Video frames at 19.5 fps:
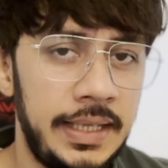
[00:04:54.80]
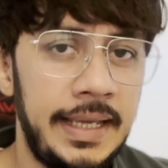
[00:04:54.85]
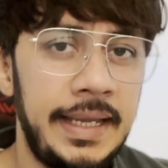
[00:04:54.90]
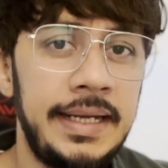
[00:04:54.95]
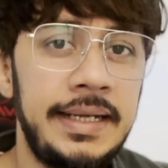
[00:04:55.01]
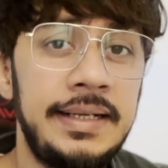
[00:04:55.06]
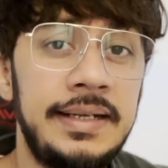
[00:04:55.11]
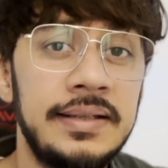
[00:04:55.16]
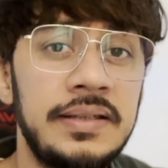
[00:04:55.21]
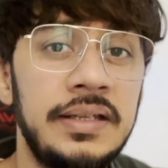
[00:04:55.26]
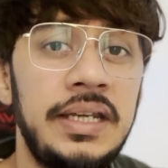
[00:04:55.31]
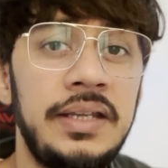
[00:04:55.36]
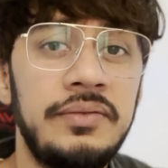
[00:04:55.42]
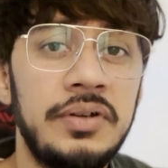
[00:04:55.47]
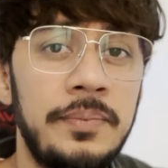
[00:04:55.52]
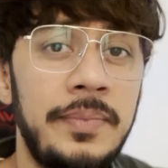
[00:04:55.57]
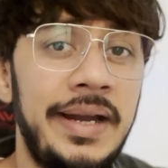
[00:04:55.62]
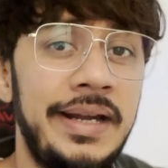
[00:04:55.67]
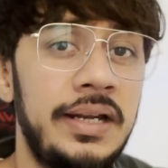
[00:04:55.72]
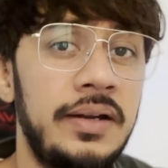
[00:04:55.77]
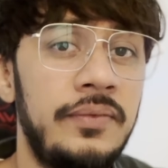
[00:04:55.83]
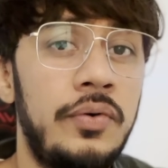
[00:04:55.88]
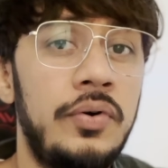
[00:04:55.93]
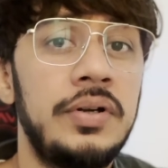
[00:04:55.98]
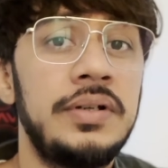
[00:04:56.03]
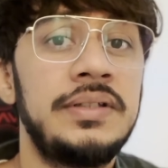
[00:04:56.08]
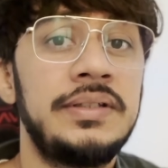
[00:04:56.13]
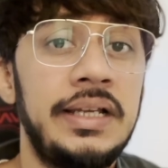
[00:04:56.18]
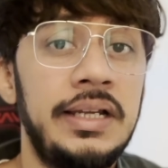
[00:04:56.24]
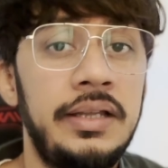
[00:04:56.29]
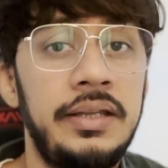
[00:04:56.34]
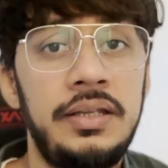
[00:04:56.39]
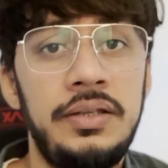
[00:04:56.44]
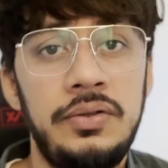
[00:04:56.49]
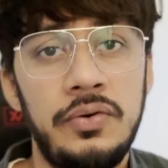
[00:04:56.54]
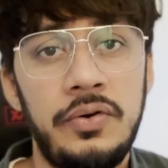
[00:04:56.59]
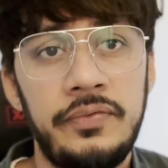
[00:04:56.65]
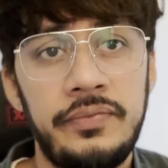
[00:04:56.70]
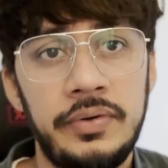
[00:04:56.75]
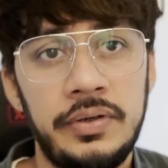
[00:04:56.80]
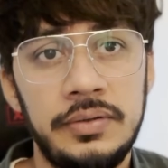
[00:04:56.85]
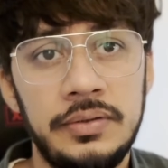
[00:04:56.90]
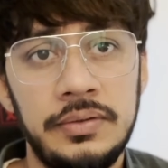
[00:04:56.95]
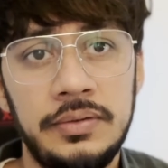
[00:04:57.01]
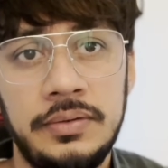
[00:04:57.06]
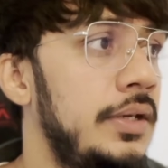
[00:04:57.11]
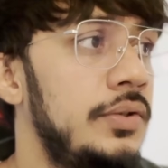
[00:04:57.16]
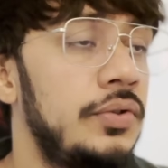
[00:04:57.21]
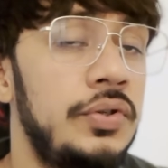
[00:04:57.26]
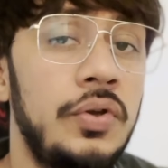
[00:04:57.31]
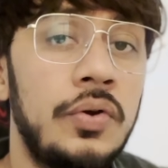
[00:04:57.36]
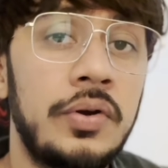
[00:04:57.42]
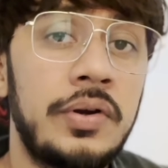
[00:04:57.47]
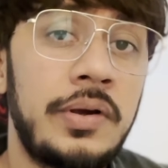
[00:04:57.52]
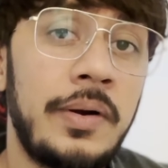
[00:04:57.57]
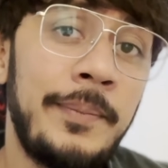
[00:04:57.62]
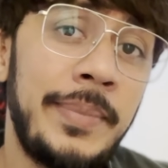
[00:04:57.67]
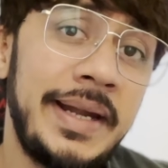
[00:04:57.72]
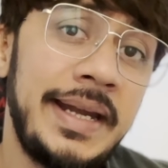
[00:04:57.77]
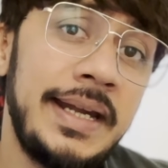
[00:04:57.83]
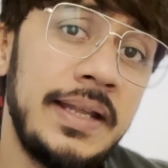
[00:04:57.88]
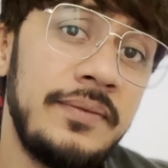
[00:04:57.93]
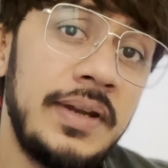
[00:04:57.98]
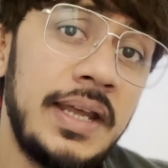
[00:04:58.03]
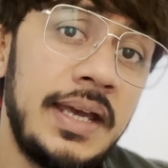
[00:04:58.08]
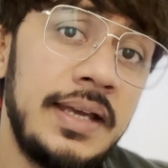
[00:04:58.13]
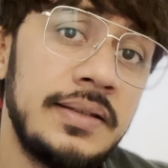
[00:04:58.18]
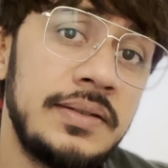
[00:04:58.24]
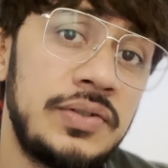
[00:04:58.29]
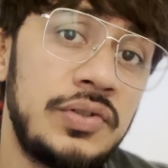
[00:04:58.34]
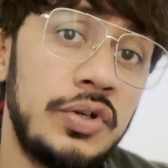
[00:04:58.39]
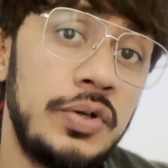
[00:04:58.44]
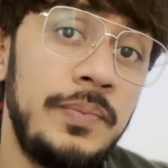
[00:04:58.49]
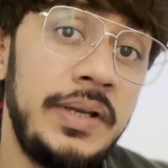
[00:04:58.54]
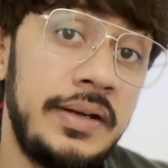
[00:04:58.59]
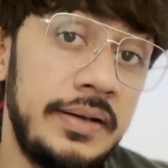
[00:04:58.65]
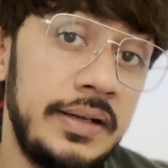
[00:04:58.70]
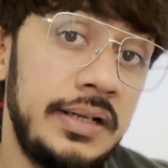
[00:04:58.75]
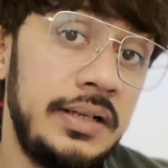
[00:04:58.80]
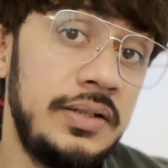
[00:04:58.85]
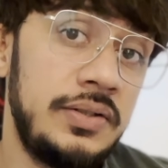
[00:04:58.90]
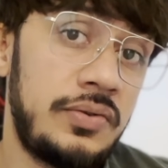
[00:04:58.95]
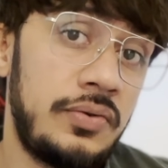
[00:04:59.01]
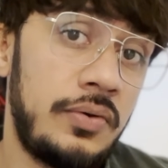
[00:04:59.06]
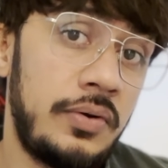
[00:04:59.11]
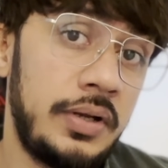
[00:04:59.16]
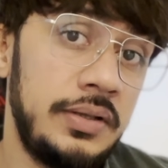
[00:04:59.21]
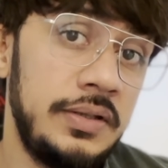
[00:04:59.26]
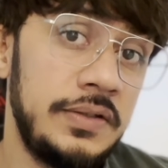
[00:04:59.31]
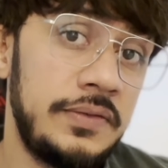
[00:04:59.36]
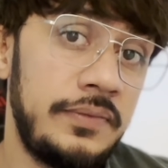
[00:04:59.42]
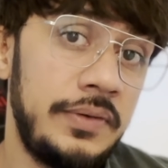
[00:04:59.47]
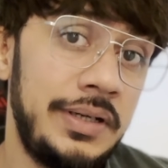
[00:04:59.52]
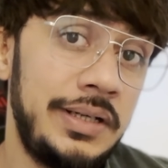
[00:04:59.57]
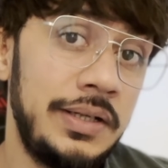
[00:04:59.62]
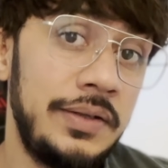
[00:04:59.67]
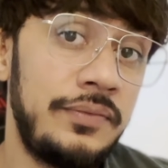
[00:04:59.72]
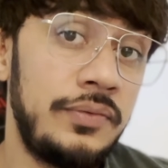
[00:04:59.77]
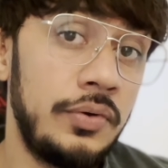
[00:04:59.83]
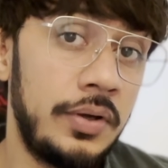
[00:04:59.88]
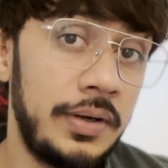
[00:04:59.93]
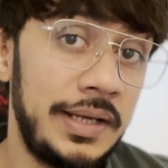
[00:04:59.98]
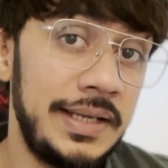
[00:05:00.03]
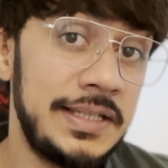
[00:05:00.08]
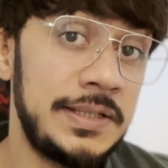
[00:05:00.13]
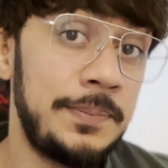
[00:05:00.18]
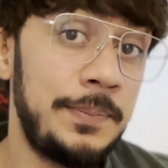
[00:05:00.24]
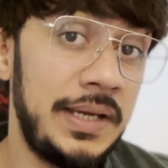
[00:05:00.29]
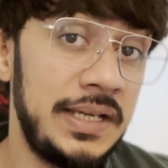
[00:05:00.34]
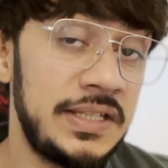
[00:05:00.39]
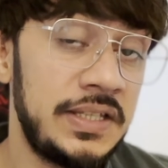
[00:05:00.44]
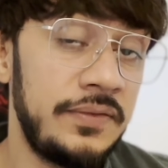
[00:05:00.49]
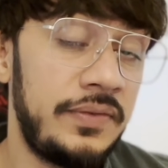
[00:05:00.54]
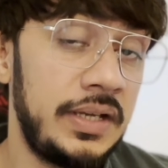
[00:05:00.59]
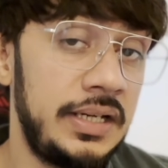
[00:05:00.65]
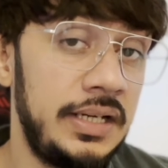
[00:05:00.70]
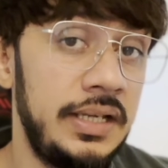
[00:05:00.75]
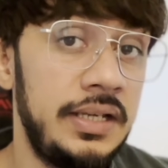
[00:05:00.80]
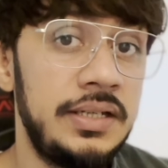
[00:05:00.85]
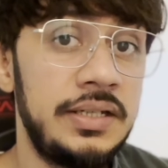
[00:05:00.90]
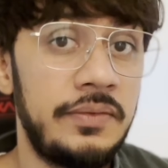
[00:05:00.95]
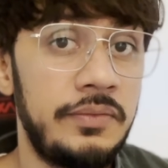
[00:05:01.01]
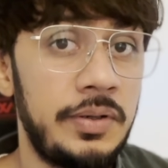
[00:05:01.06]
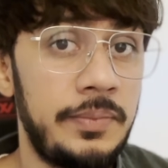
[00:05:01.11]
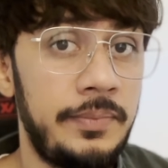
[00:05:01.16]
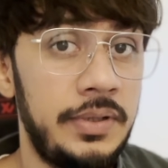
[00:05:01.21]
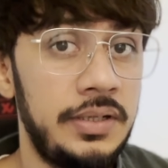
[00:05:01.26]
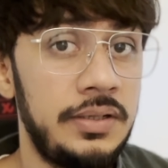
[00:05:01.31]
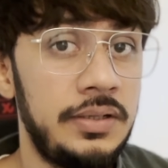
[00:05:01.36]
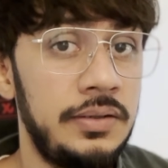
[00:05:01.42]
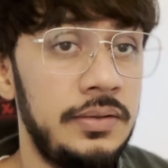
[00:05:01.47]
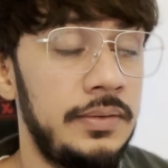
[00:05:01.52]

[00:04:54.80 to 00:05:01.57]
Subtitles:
It doesn't even matter what salary you offer. So your competitiveness should be really strong in this field if you are specifically in development.